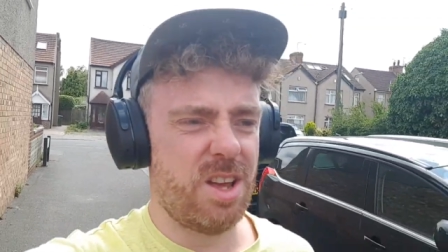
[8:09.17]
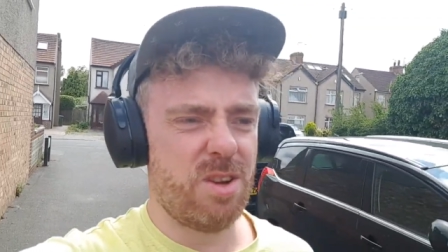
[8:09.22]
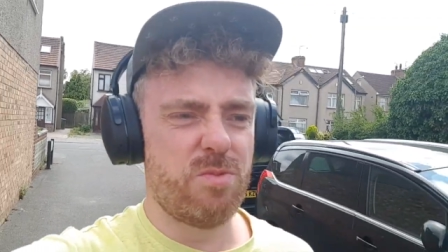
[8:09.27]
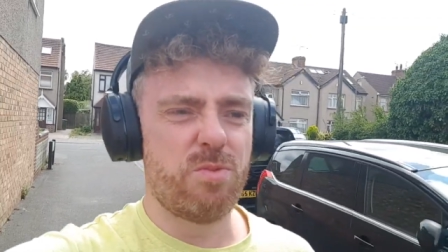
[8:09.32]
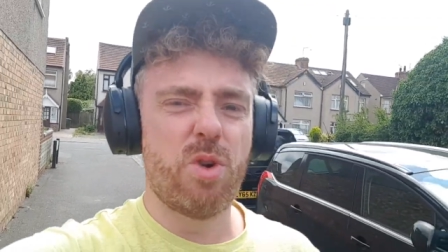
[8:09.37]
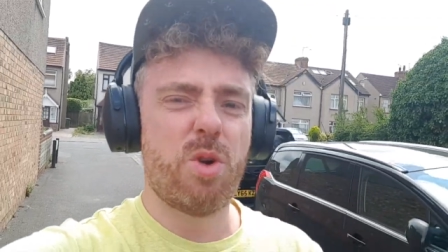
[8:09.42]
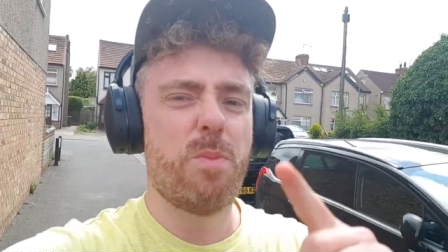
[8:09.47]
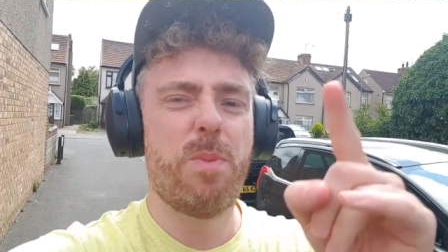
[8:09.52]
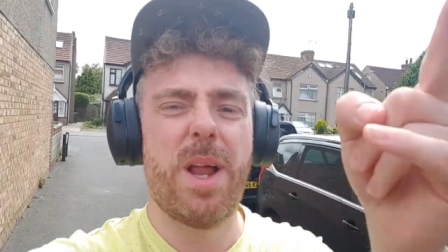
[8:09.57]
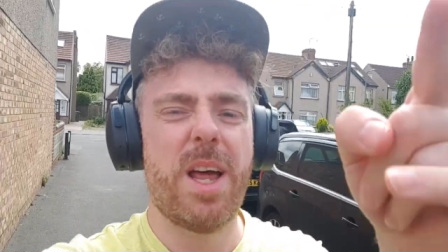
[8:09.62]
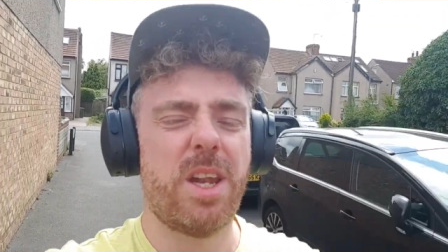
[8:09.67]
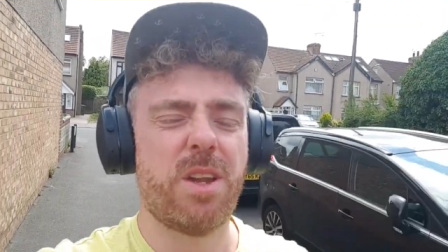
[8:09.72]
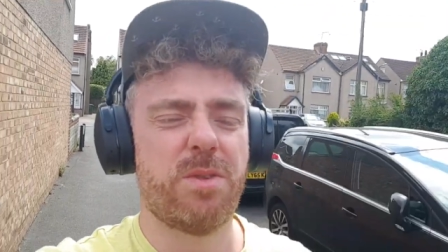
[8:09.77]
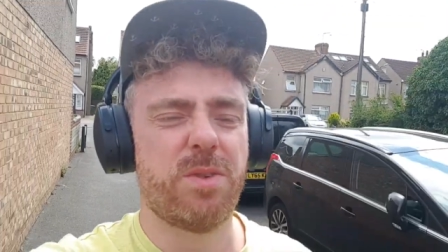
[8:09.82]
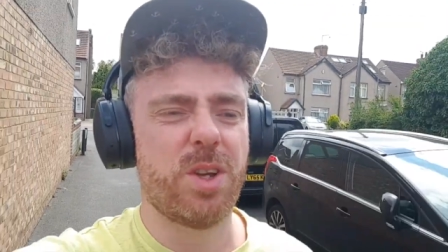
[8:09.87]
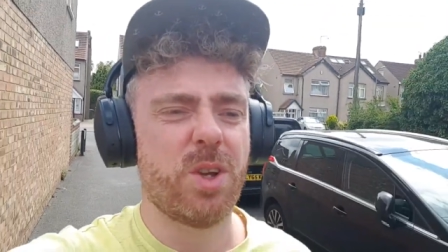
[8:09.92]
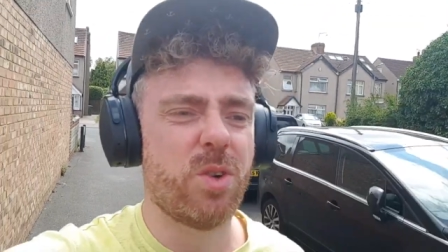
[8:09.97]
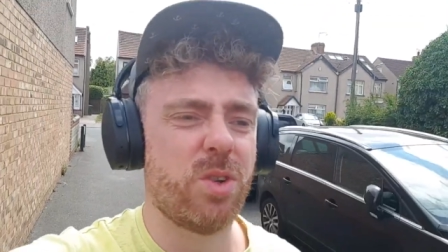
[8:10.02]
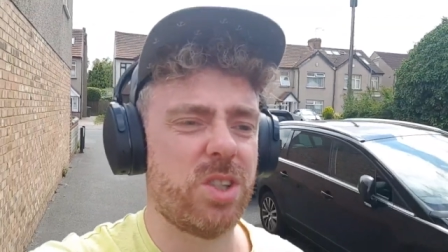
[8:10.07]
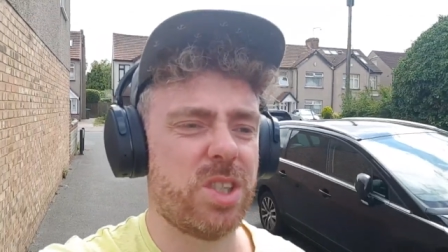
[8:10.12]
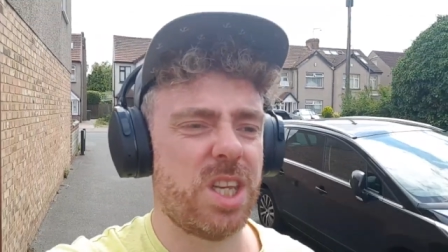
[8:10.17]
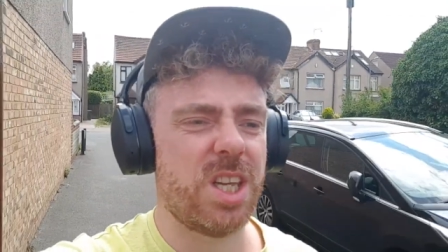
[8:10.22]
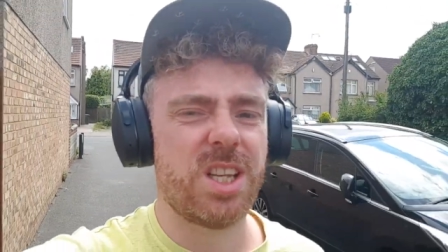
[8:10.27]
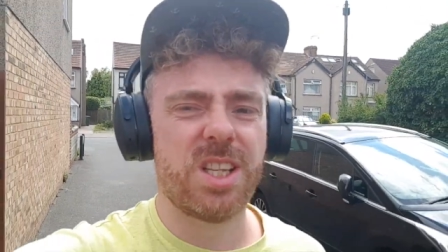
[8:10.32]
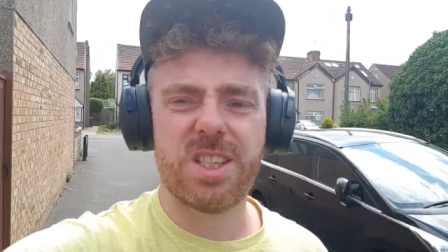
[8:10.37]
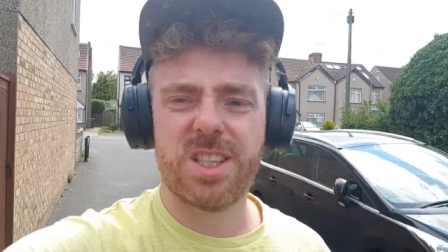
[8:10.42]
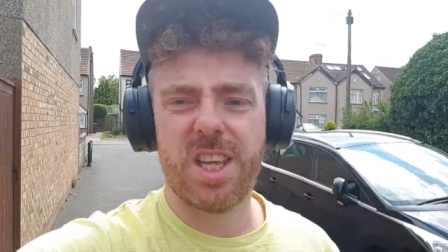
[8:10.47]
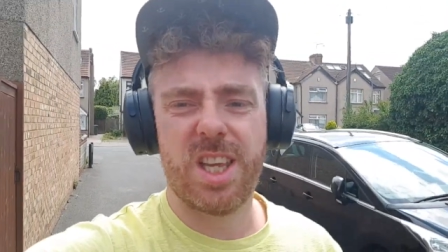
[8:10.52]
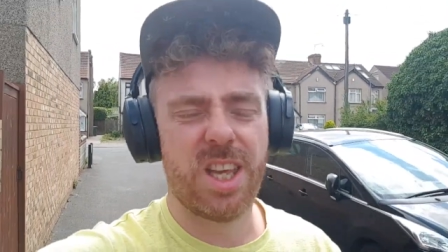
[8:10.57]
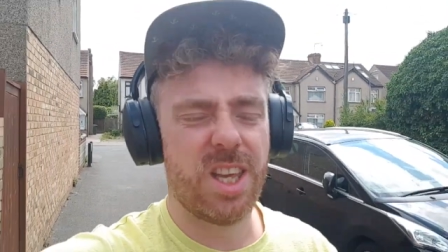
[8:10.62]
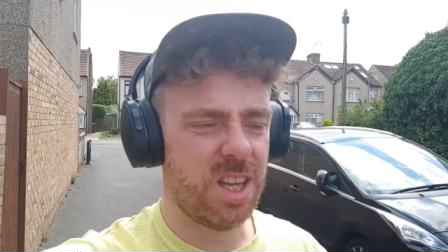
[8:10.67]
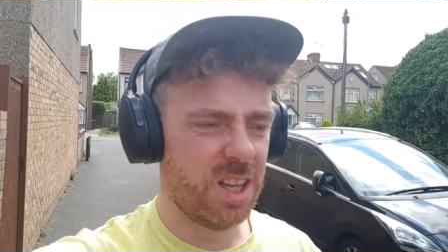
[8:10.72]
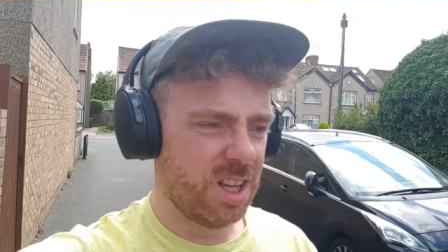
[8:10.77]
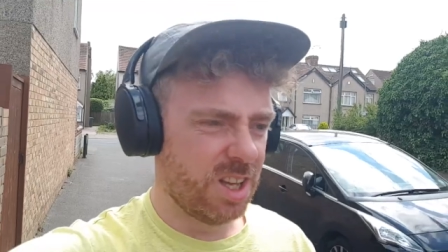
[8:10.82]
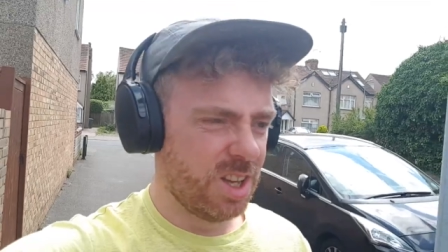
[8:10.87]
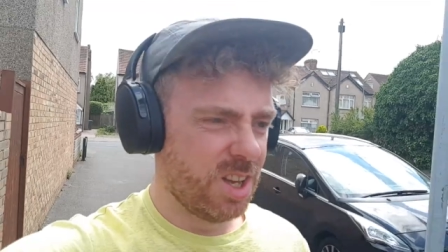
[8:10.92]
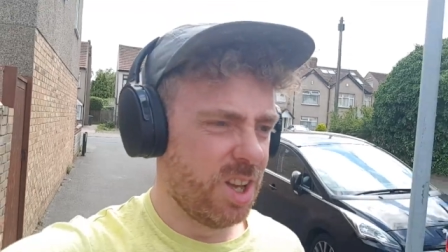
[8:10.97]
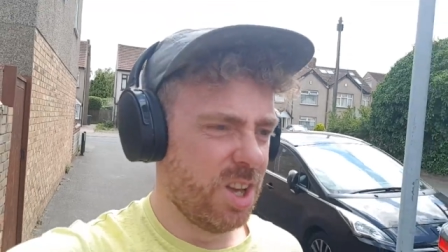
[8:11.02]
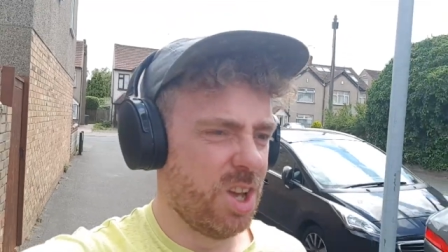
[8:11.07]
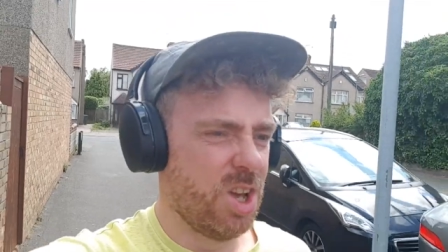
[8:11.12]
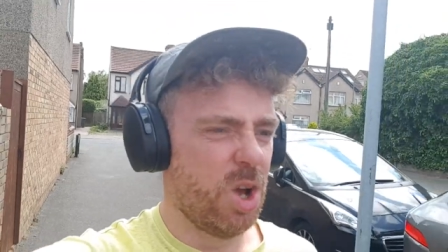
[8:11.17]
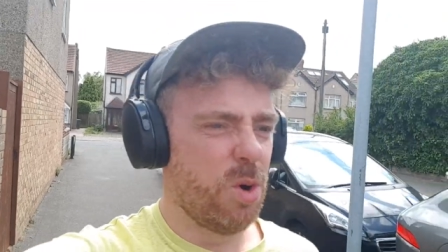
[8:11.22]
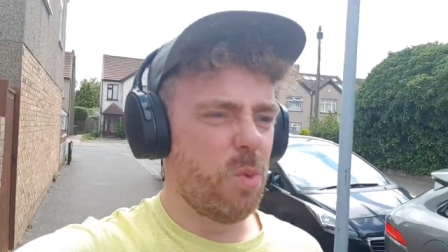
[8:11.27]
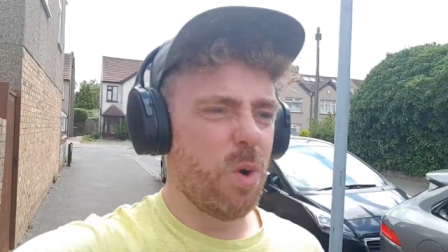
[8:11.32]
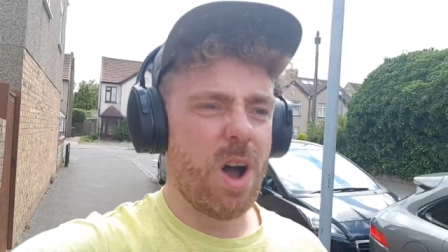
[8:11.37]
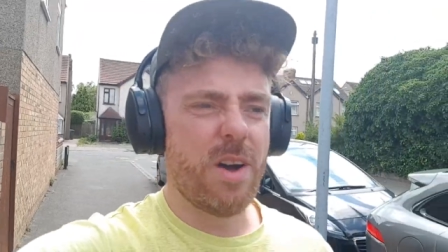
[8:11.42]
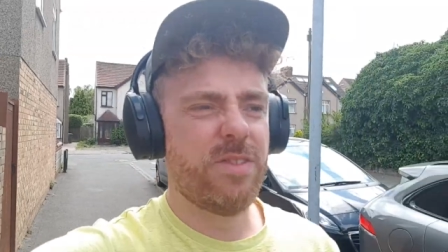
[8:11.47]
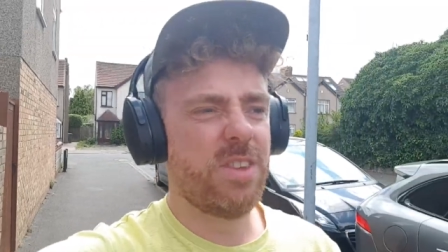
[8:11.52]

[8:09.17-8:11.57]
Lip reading: route planner thing on so you can see what